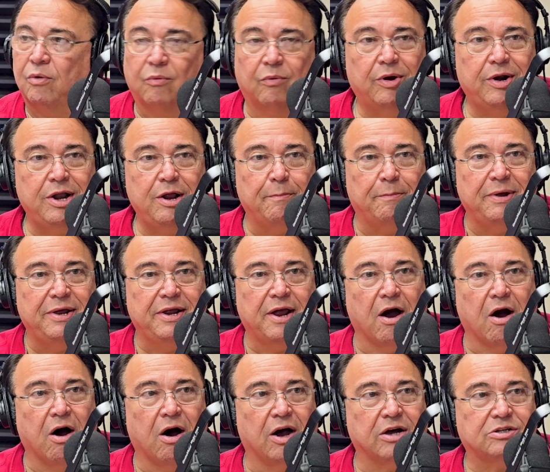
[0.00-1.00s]
Wouldn't it be
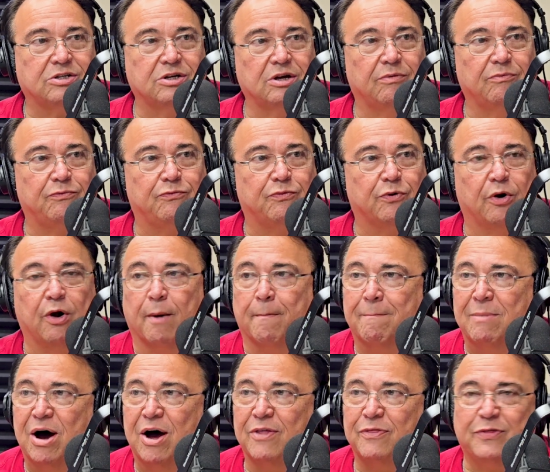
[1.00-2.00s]
awesome for a
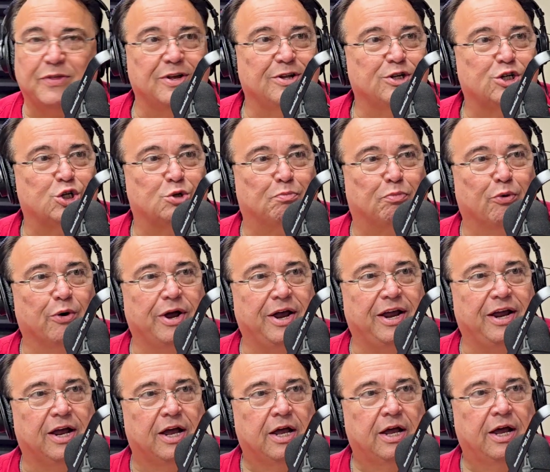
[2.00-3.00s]
month in
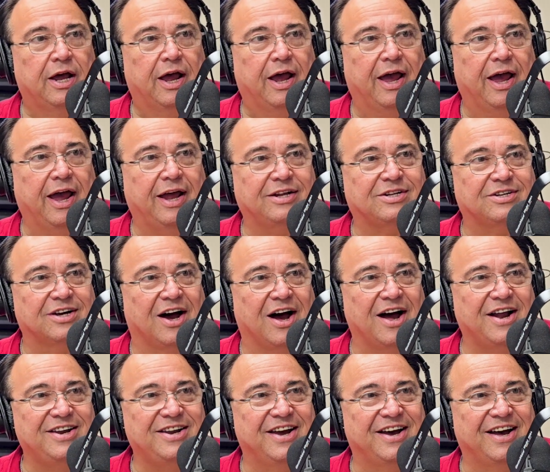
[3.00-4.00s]
spring? Hey,
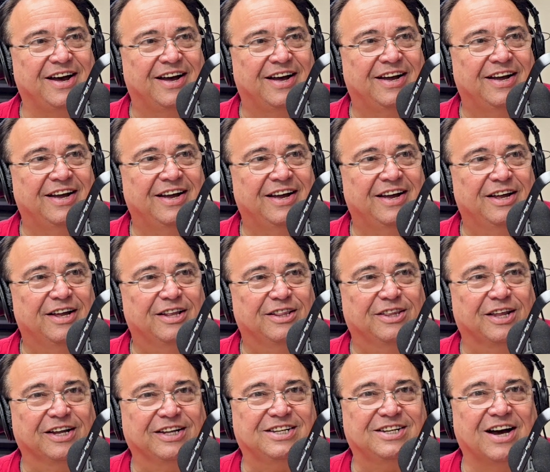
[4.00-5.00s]
Tonya,
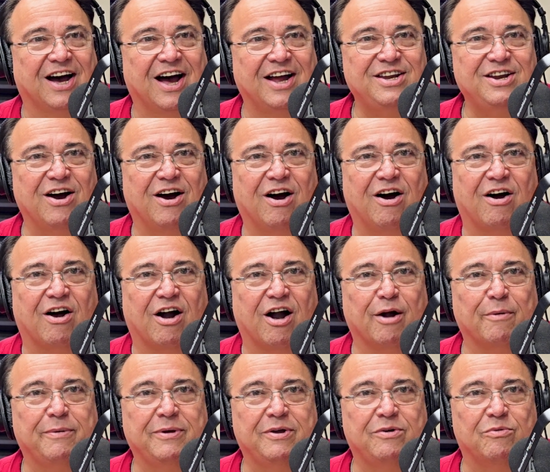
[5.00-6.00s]
the Tonya
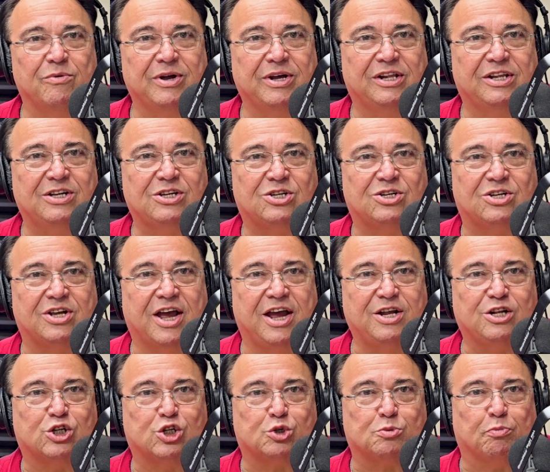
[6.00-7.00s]
Harbin Real
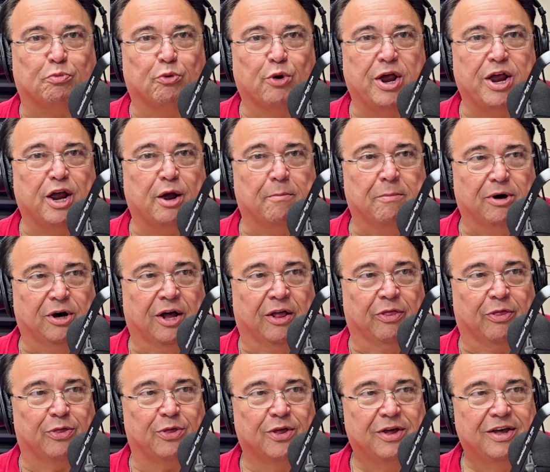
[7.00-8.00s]
Estate Spring
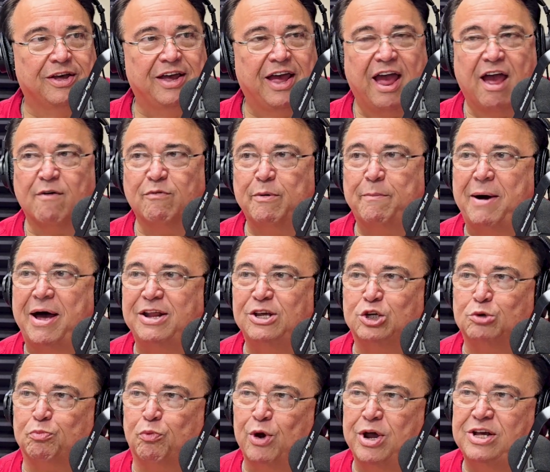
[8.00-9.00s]
Month. Everybody
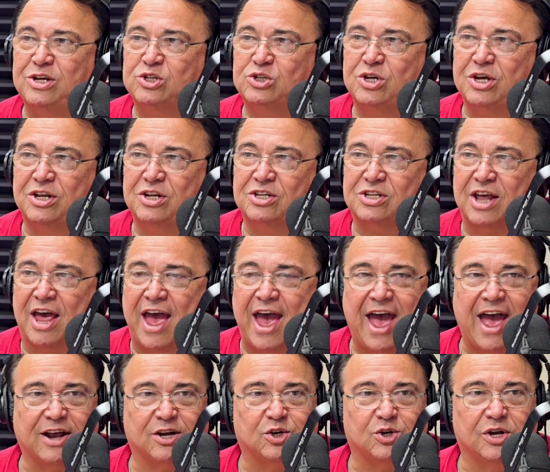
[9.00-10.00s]
springs into
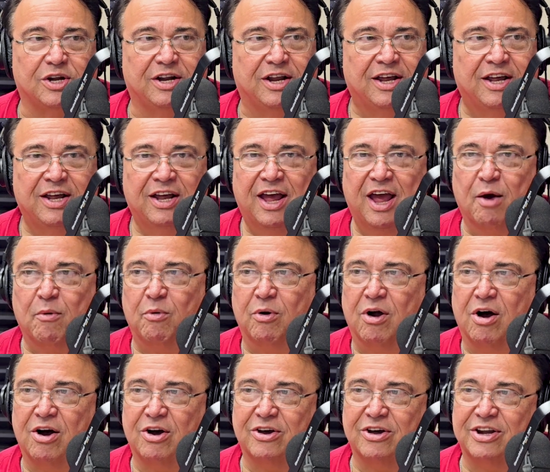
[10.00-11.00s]
action, and we're
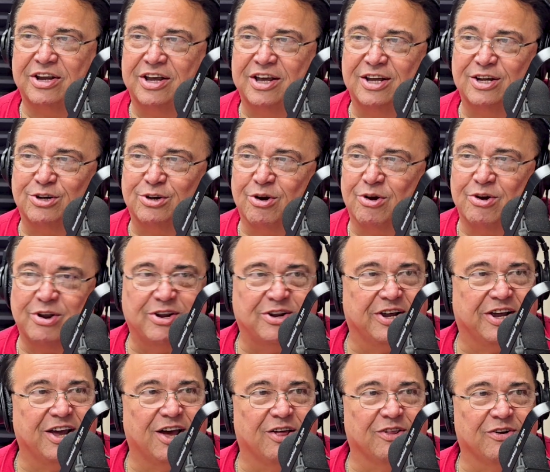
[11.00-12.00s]
all going to get dirty
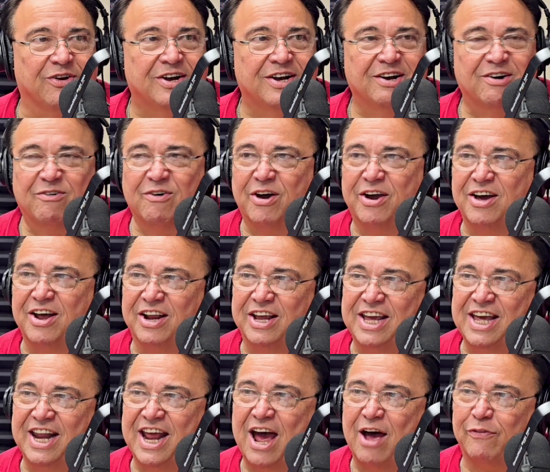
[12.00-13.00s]
together. We're going to
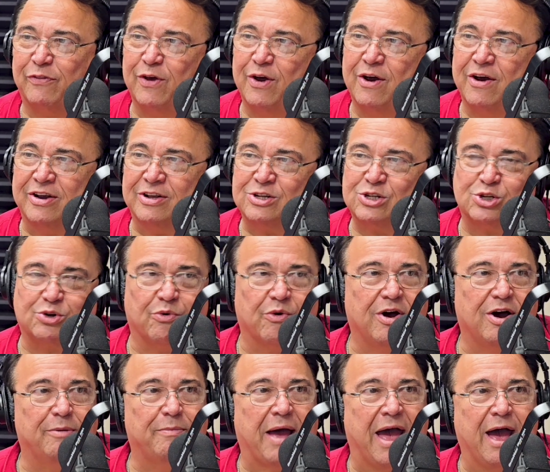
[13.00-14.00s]
get out there and
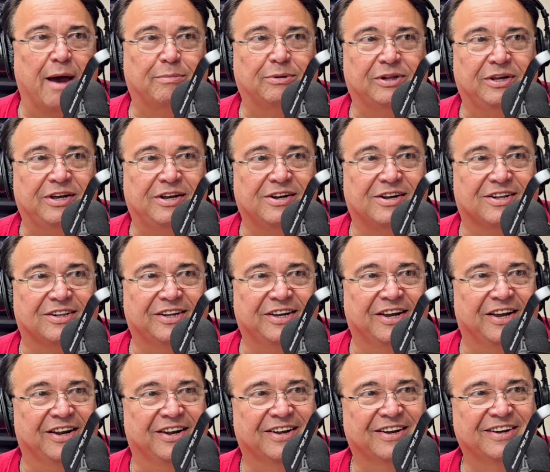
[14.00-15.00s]
scrub Abilene
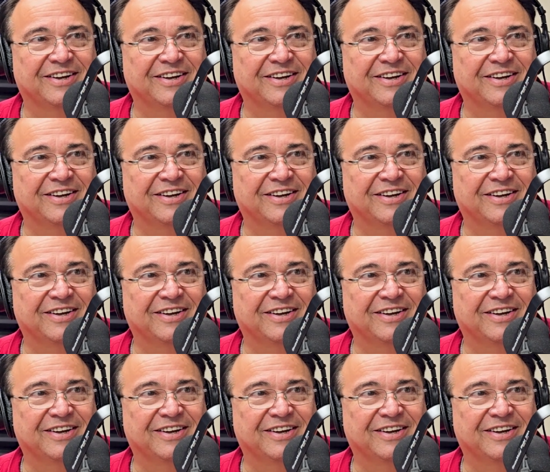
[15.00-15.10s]
clean.